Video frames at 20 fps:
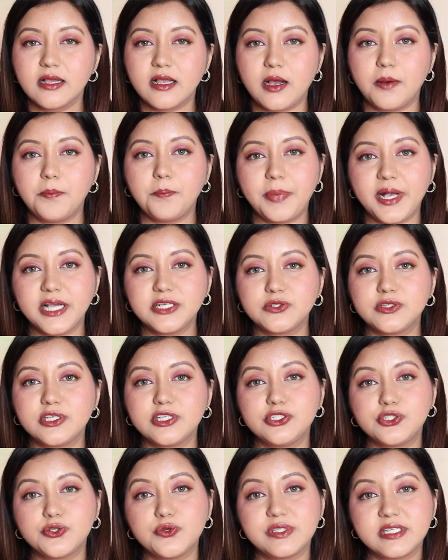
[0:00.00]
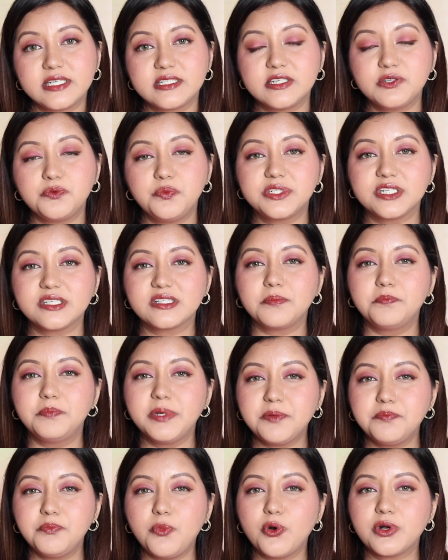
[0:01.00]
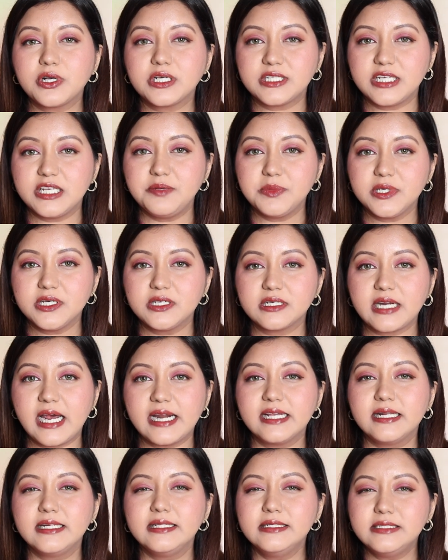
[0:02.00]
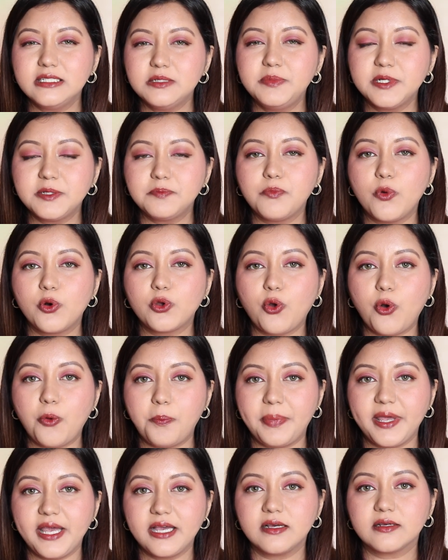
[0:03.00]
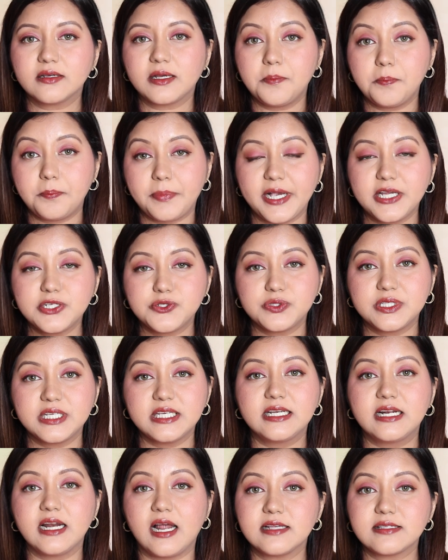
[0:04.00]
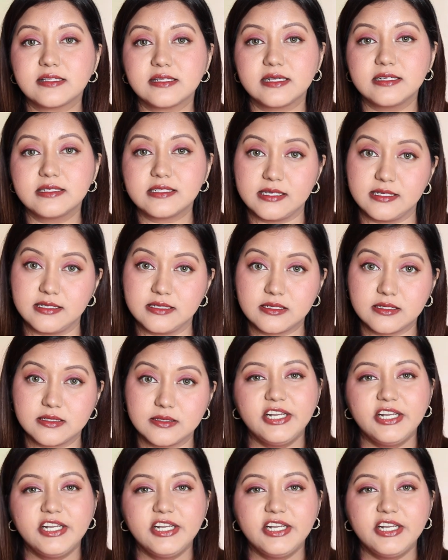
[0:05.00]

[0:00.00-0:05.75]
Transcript: compared to the juicy tint which is a bit more creamier and a little bit more opaque compared to the glasting tint.